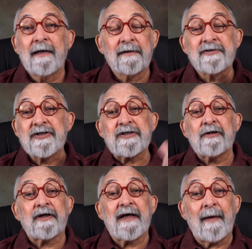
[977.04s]
Just
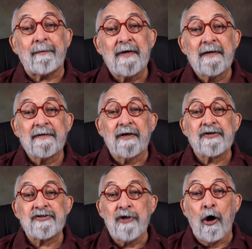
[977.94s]
look up.
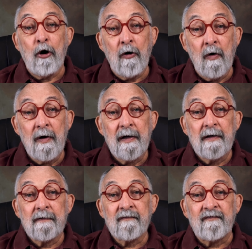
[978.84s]
There's no
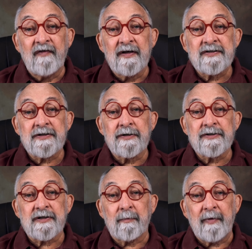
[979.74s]

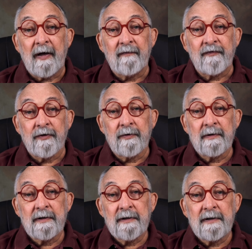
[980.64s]
visitors above you.
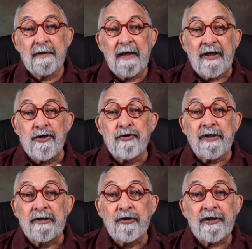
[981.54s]
And you
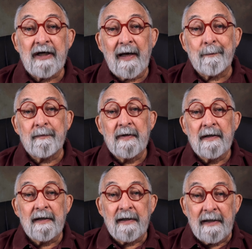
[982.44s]
can look up
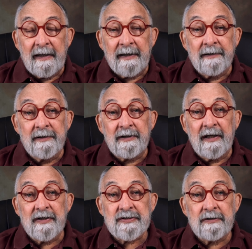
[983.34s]
in the
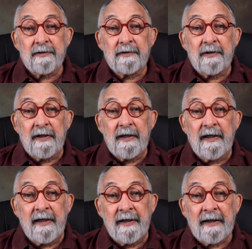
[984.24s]
desert,
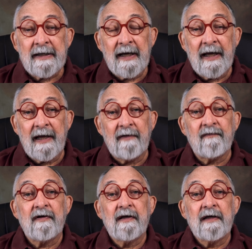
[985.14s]
in a
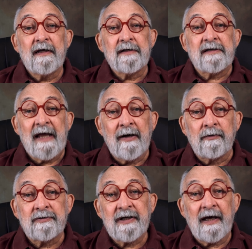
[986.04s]
cave,
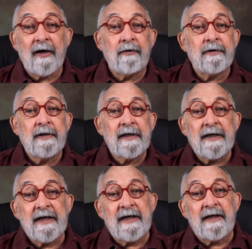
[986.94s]
downtown,
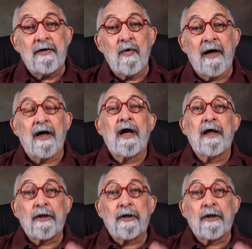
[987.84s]
anywhere.